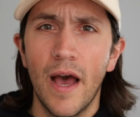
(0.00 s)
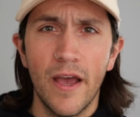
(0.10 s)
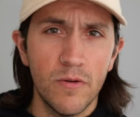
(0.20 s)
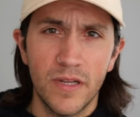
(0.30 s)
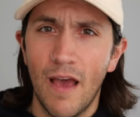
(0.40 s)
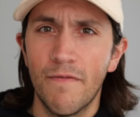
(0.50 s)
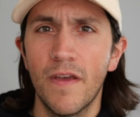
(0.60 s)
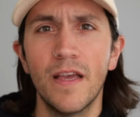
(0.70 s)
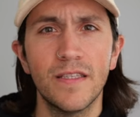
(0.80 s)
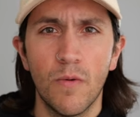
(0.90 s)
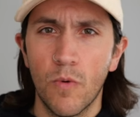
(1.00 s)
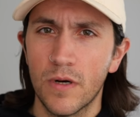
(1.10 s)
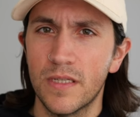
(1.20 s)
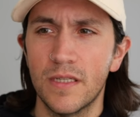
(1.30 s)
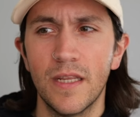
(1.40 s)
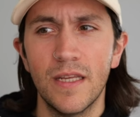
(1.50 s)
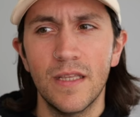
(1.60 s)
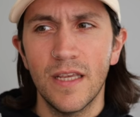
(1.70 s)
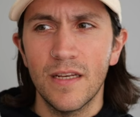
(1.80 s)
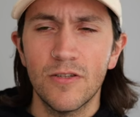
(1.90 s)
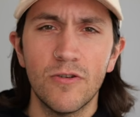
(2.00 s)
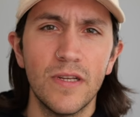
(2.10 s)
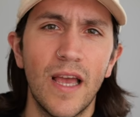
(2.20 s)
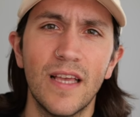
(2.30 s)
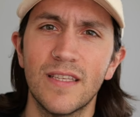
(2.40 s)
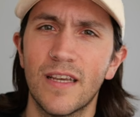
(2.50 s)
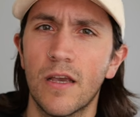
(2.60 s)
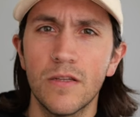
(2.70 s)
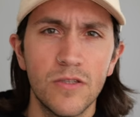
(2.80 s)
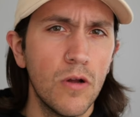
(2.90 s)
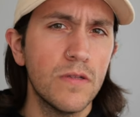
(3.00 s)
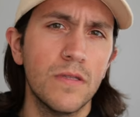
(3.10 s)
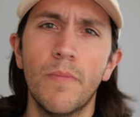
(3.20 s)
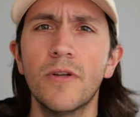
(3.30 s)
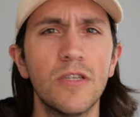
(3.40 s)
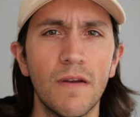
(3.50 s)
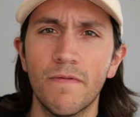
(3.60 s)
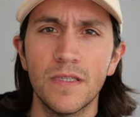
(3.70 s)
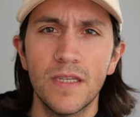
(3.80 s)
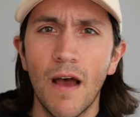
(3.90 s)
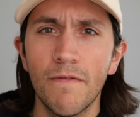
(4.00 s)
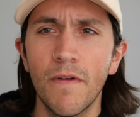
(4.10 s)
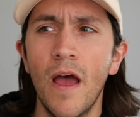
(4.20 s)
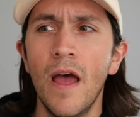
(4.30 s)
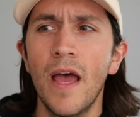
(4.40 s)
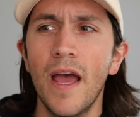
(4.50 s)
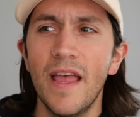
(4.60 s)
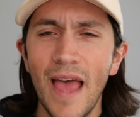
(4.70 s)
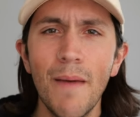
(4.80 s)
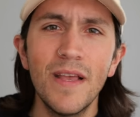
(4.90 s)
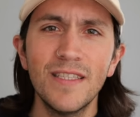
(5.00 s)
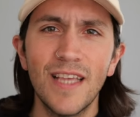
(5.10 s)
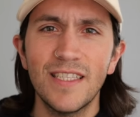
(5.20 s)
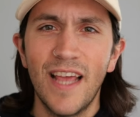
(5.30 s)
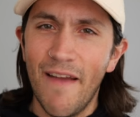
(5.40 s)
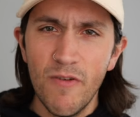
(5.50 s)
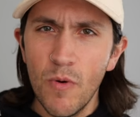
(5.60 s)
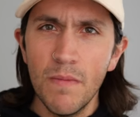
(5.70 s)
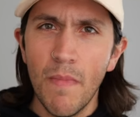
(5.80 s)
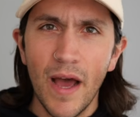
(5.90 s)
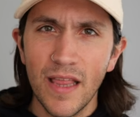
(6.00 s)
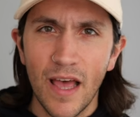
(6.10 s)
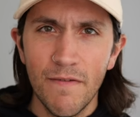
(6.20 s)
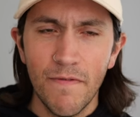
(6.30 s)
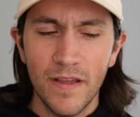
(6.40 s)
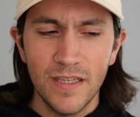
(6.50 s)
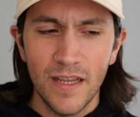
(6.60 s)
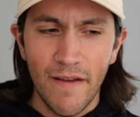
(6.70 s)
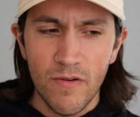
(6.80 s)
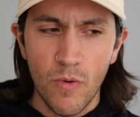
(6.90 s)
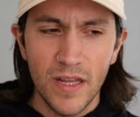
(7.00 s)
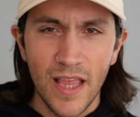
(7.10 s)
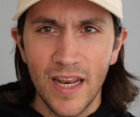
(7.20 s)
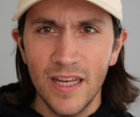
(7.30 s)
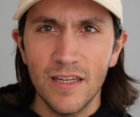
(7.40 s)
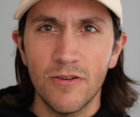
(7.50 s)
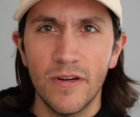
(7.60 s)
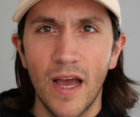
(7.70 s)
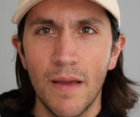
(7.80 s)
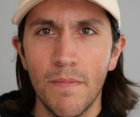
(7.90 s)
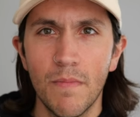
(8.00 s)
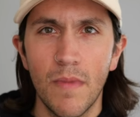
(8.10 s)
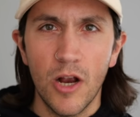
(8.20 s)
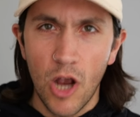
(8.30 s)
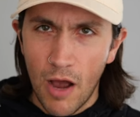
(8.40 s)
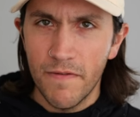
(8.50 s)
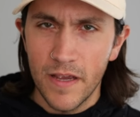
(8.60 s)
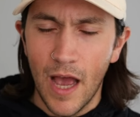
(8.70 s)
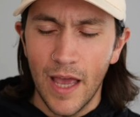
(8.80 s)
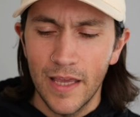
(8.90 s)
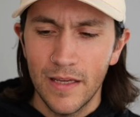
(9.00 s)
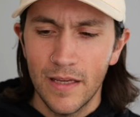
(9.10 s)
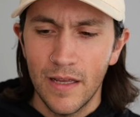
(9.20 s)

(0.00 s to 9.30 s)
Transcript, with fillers: I owned cafes, I worked in, in the industry as like a consultant, a bunch of different stuff. And that means that to everyone in my life and to everyone in that industry, I'm a coffee guy.